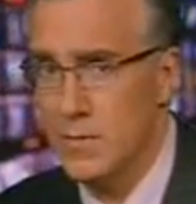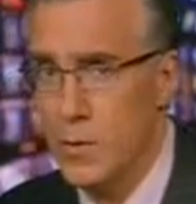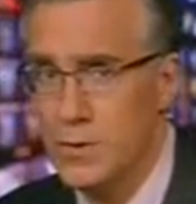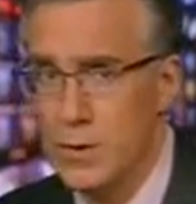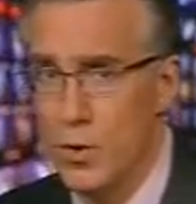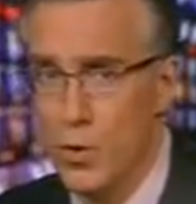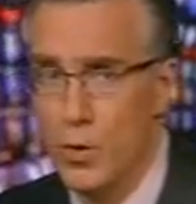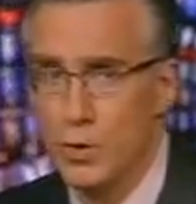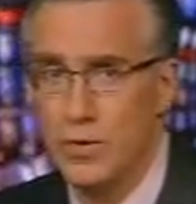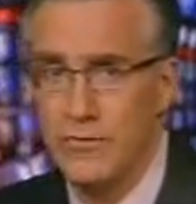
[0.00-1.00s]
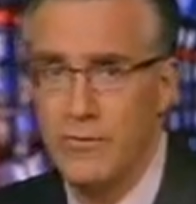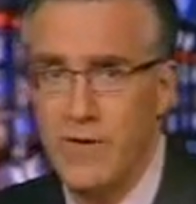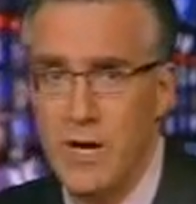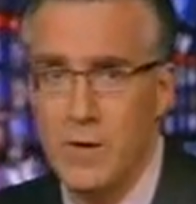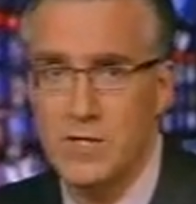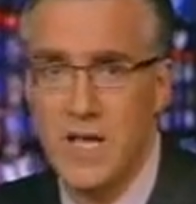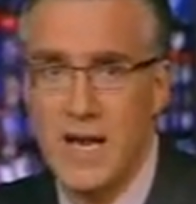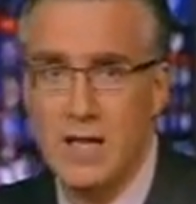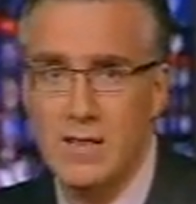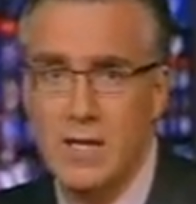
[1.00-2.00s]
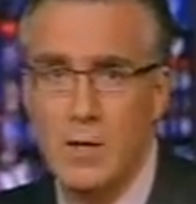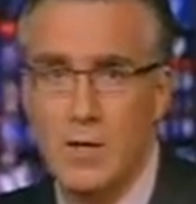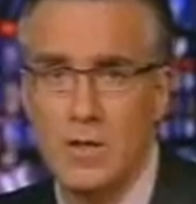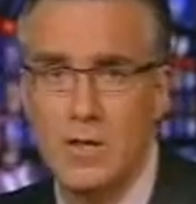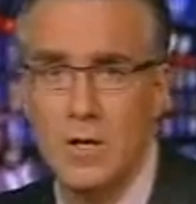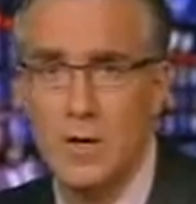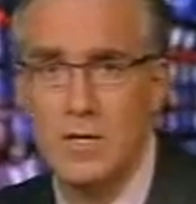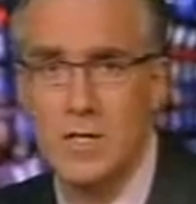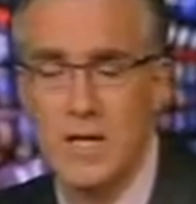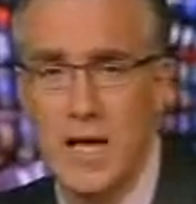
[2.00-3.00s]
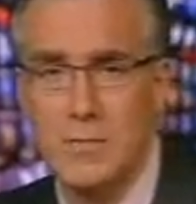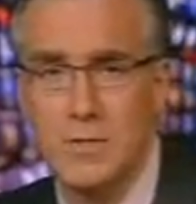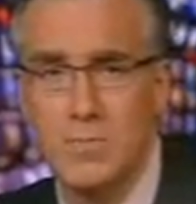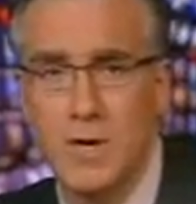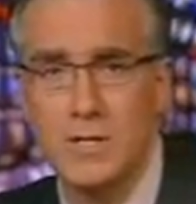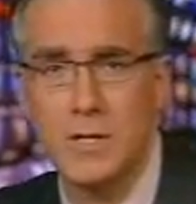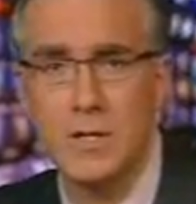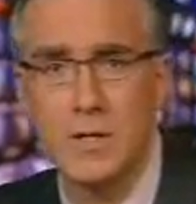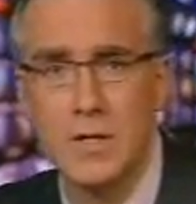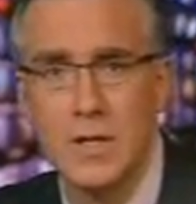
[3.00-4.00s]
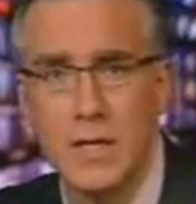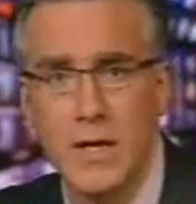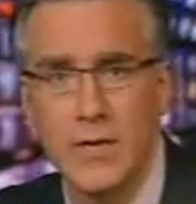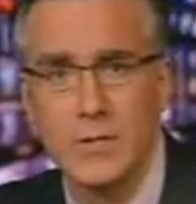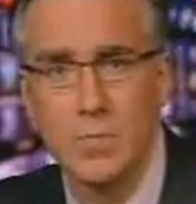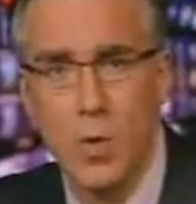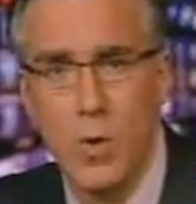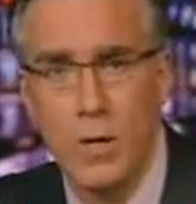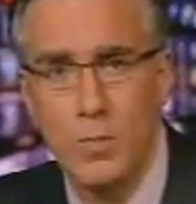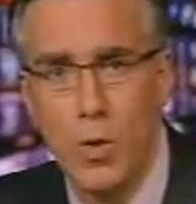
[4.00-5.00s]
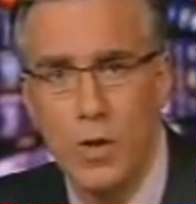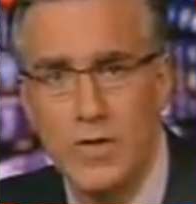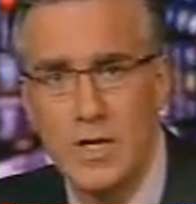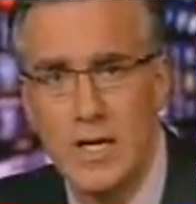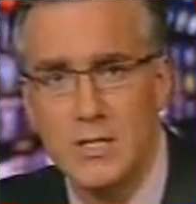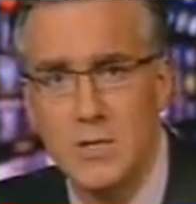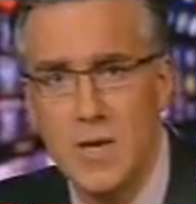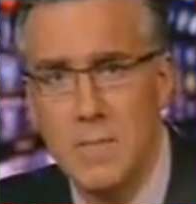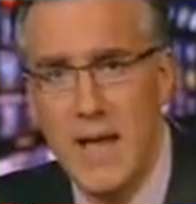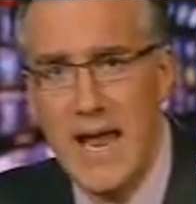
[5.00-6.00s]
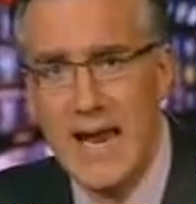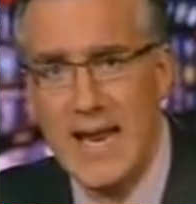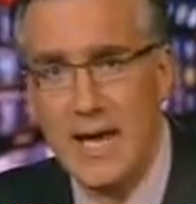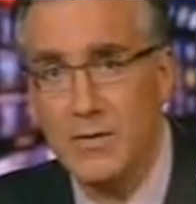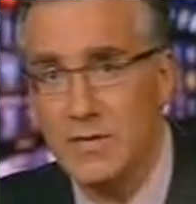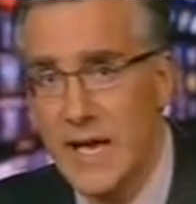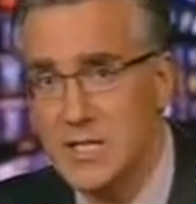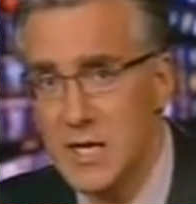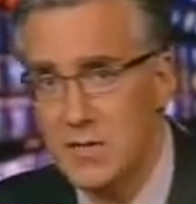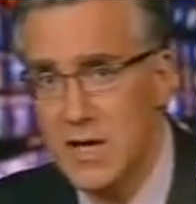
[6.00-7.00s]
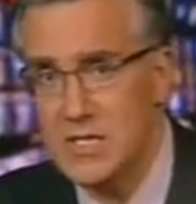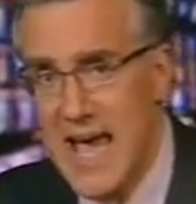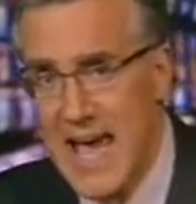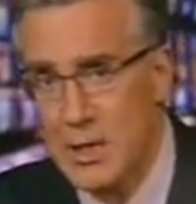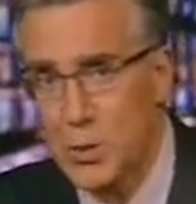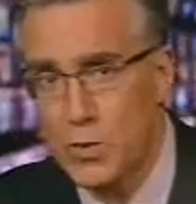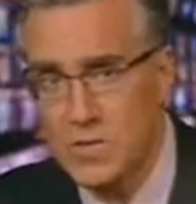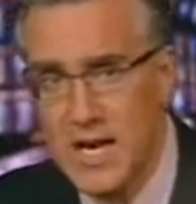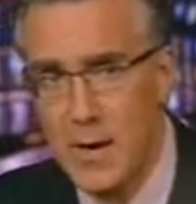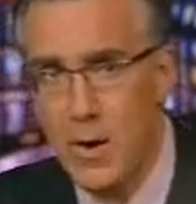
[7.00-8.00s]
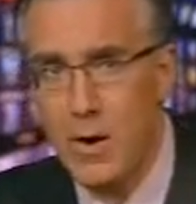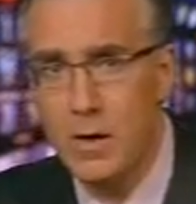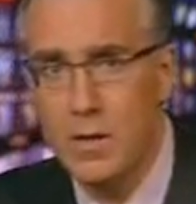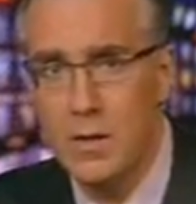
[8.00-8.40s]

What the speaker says: Of course, the gruel of fear is getting thinner and thinner, is it not, Mr. President? And thus more and more of it needs to be made out of less and less actual terror.